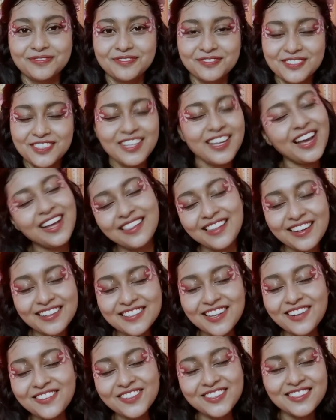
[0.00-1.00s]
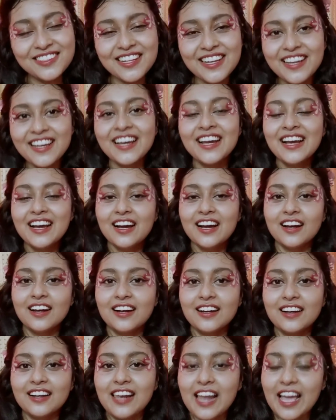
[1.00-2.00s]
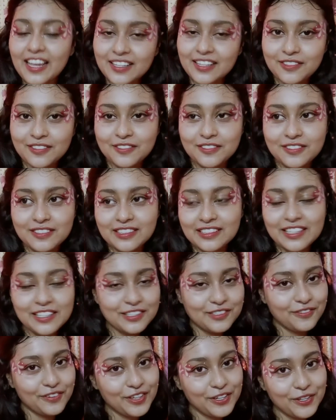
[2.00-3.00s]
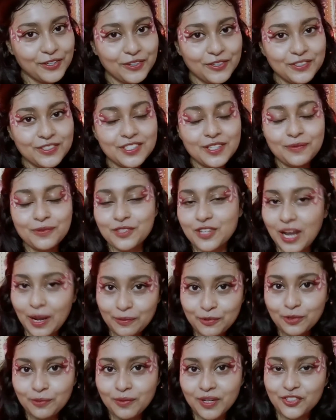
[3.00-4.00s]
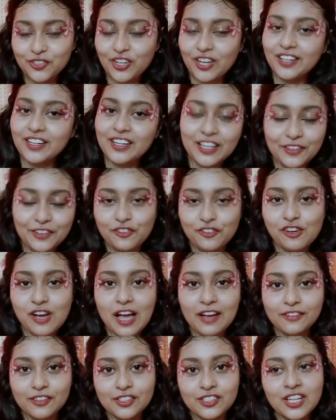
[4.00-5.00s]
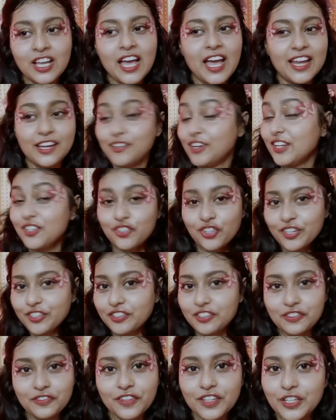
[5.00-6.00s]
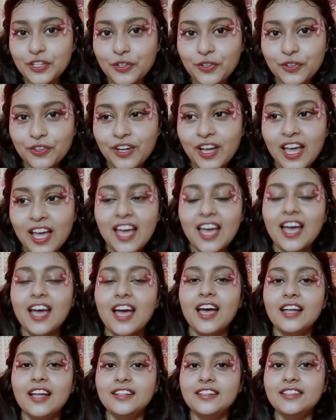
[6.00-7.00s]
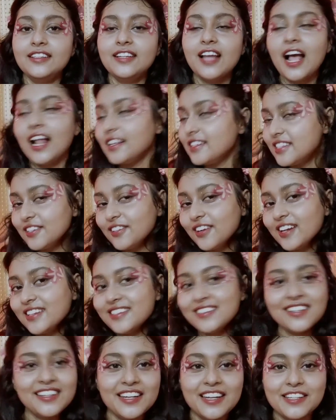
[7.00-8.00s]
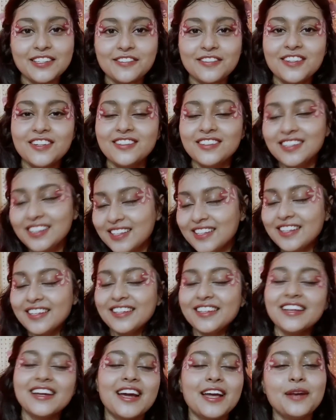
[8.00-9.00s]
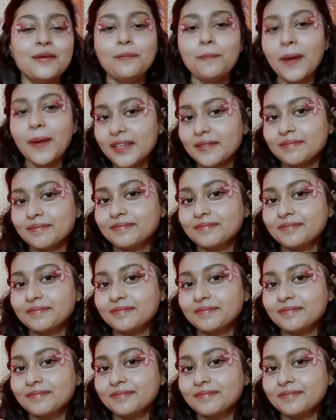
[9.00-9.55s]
So yeah, that's all for today. Like this video, subscribe to my channel if you haven't, and you can share this video, and I'll see you guys in the next video. Till then, take care, bye.